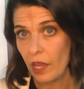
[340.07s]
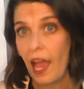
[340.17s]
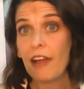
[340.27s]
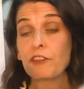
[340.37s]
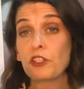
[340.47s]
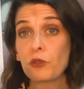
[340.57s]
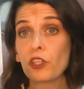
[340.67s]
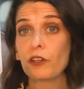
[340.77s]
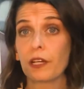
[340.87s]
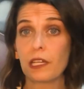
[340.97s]
after you
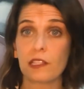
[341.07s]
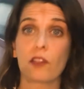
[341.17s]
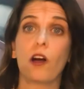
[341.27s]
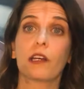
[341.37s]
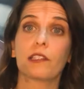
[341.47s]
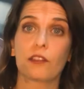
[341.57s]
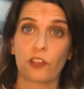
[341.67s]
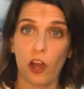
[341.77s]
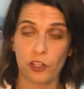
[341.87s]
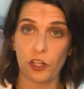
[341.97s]
cure it, as long as there's
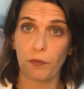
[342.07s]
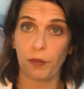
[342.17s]
oxygen in